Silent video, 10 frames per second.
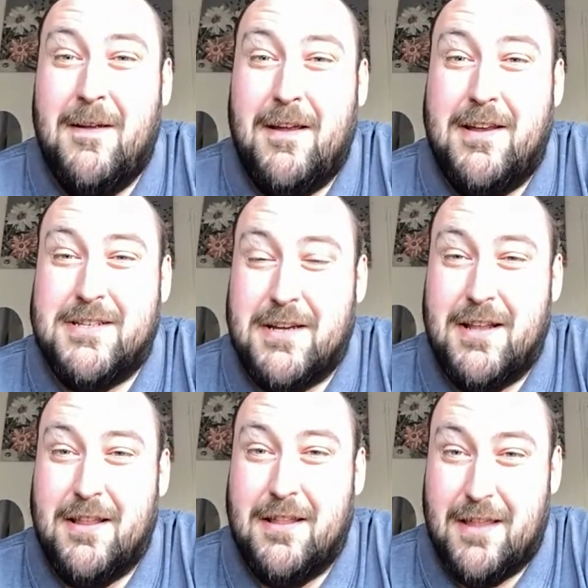is
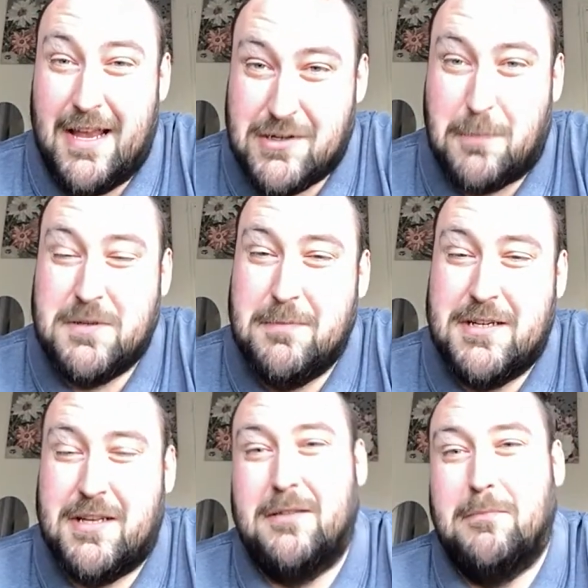less
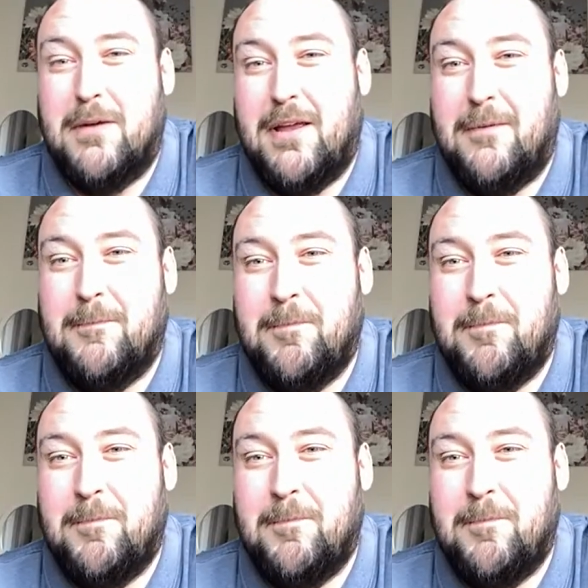optimistic than me,